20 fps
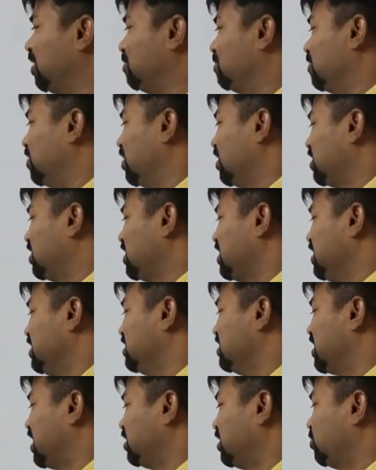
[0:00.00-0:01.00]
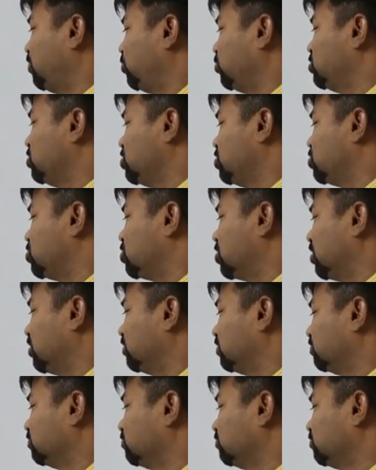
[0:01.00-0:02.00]
number, in that
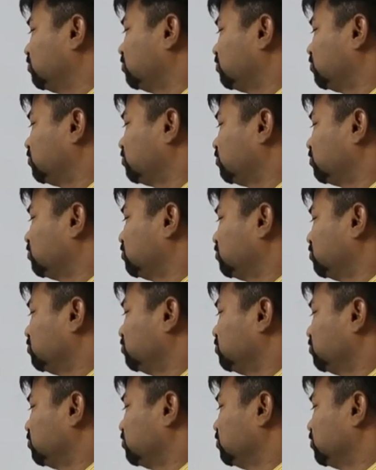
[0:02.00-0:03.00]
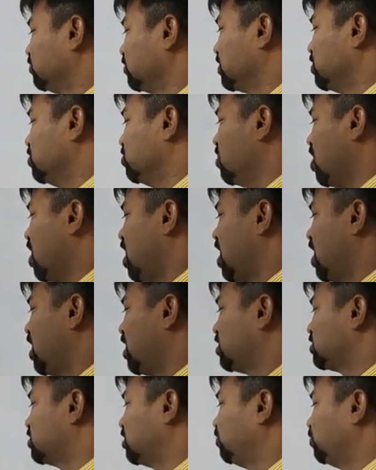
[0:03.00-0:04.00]
position. You
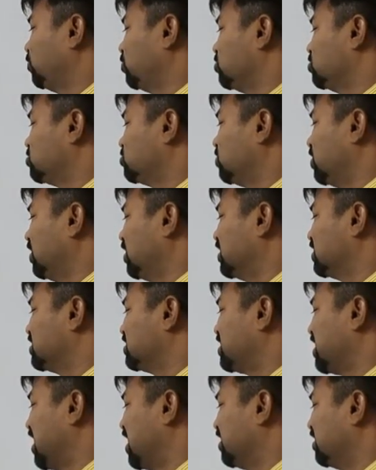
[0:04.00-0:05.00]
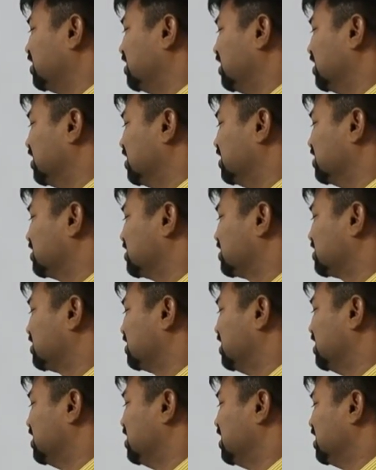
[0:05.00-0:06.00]
are supposed to understand
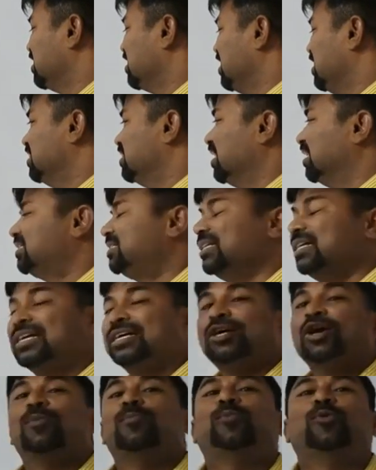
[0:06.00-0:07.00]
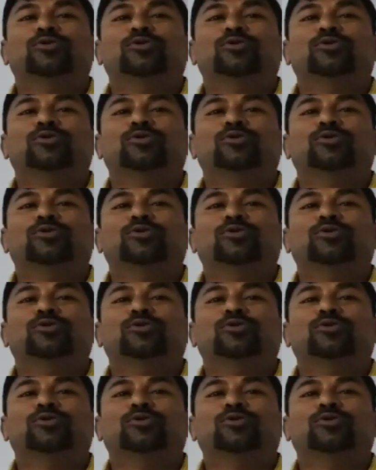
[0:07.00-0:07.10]
this. In that